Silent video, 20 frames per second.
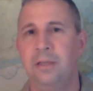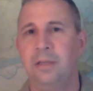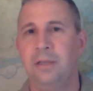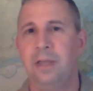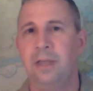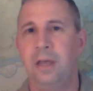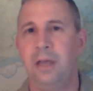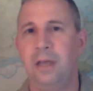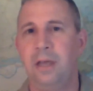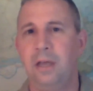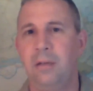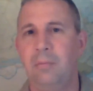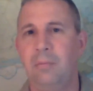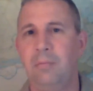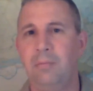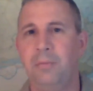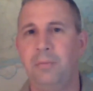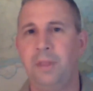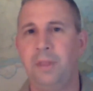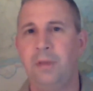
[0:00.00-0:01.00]

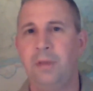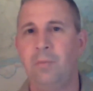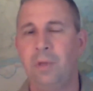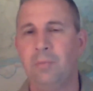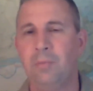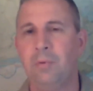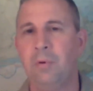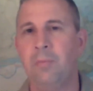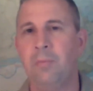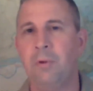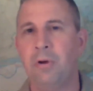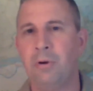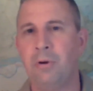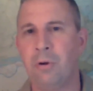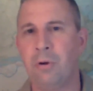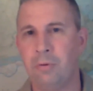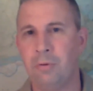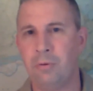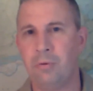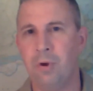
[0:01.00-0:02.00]
then we promote our
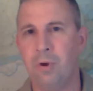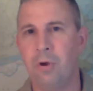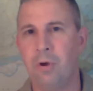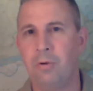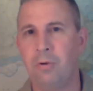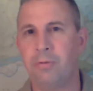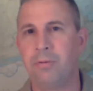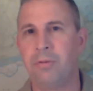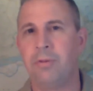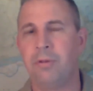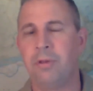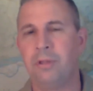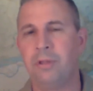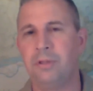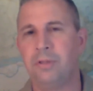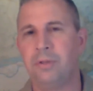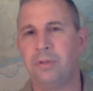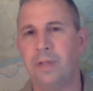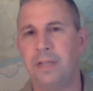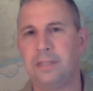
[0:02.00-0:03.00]
own growth. And so
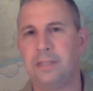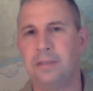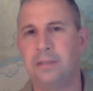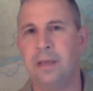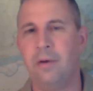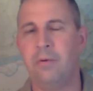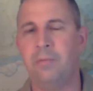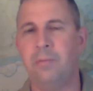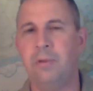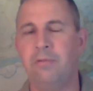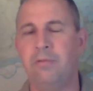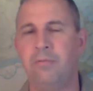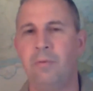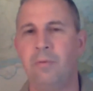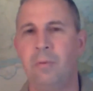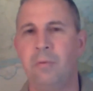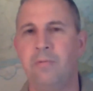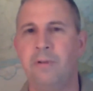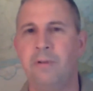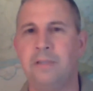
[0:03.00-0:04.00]
that would be a form
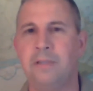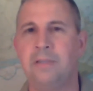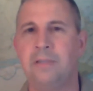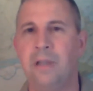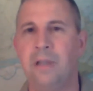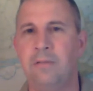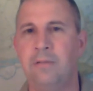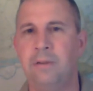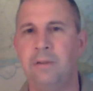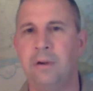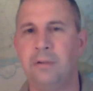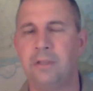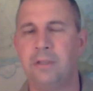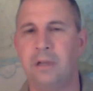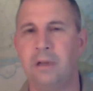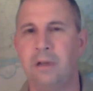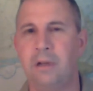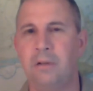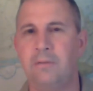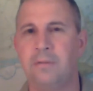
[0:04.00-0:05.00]
of us loving
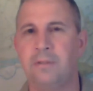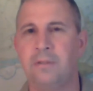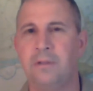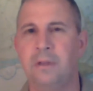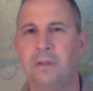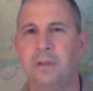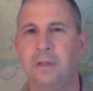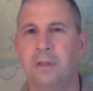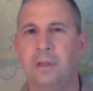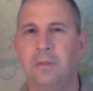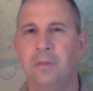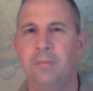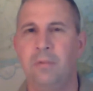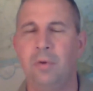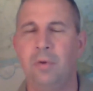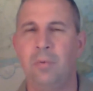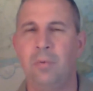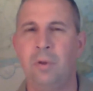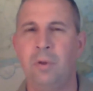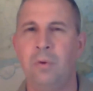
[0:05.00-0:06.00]
ourselves. But
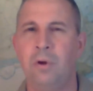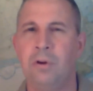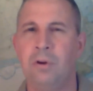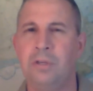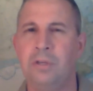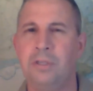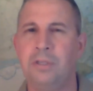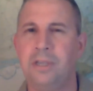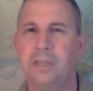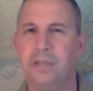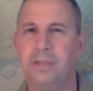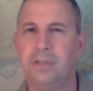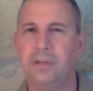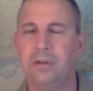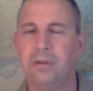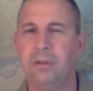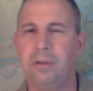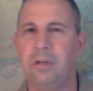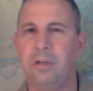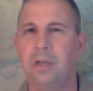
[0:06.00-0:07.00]
when we're
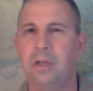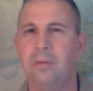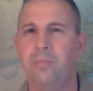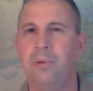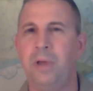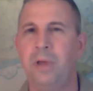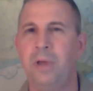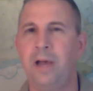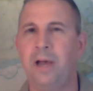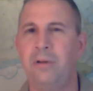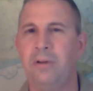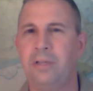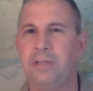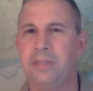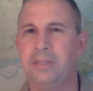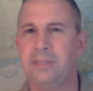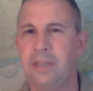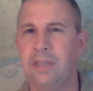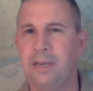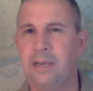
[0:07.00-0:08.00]
intentional about
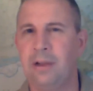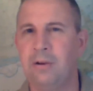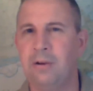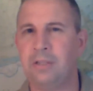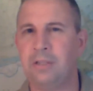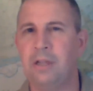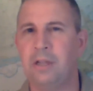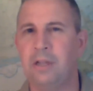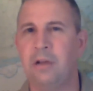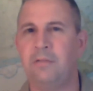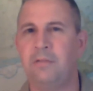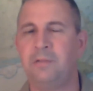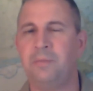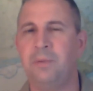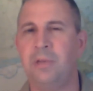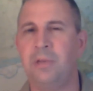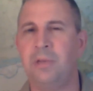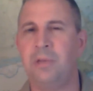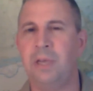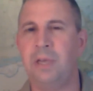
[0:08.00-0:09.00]
extending ourselves,
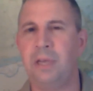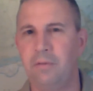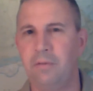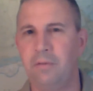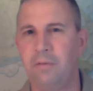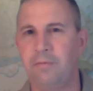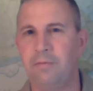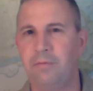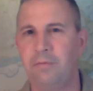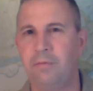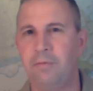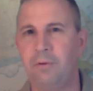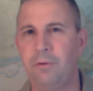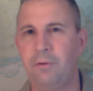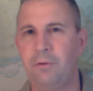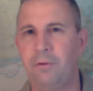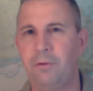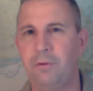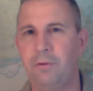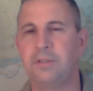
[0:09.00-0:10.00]
being effortful
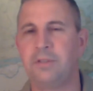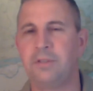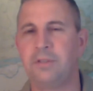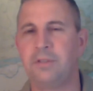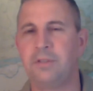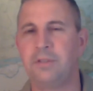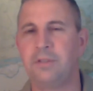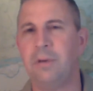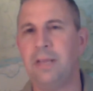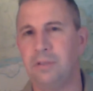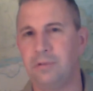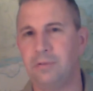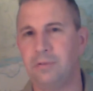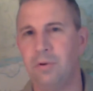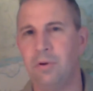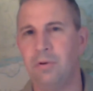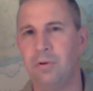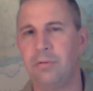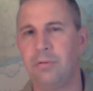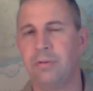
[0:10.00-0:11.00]
for somebody else's
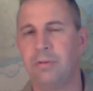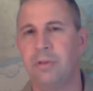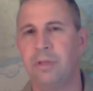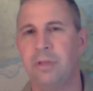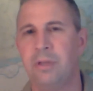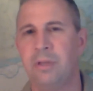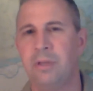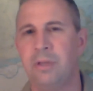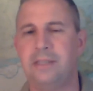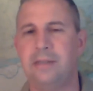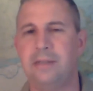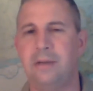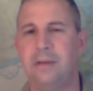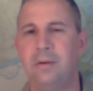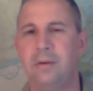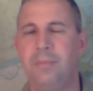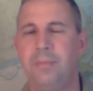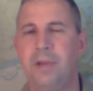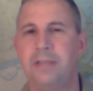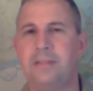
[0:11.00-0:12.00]
growth, that's
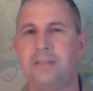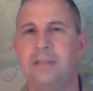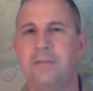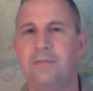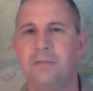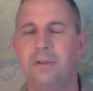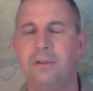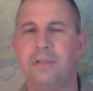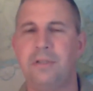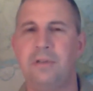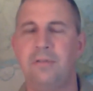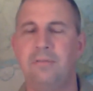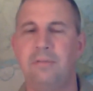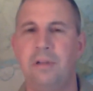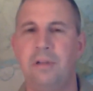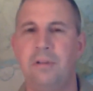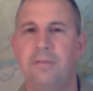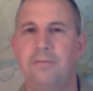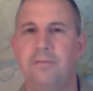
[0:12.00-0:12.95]
Peck's definition of love.